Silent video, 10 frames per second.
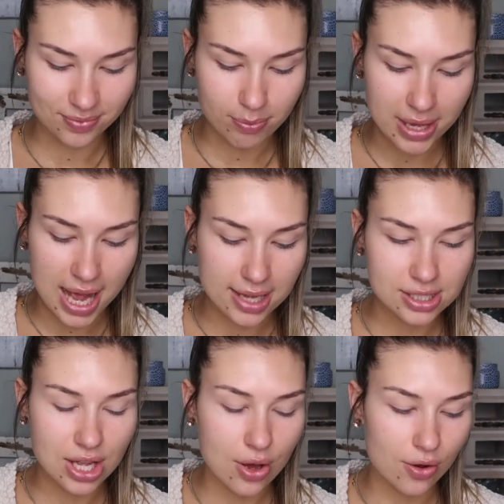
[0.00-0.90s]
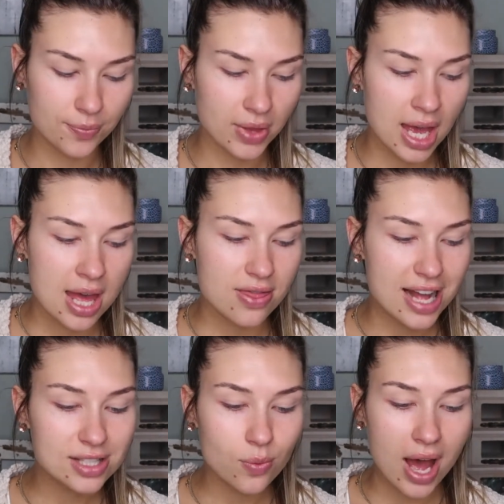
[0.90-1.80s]
But yeah, so
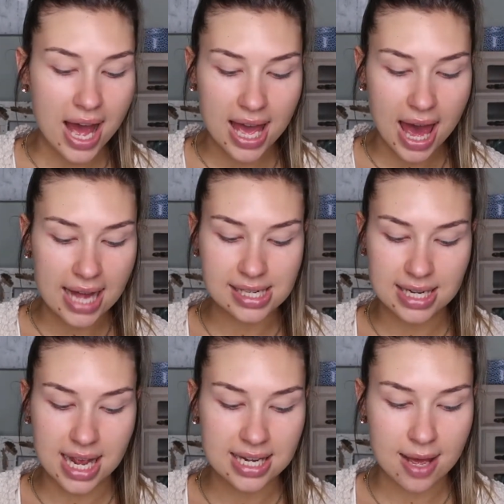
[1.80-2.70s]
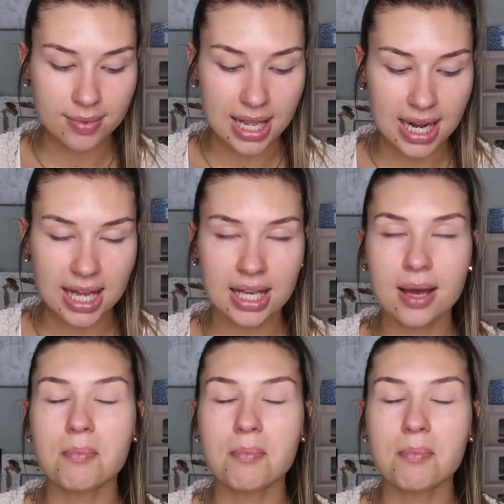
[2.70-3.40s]
that's why I didn't end up getting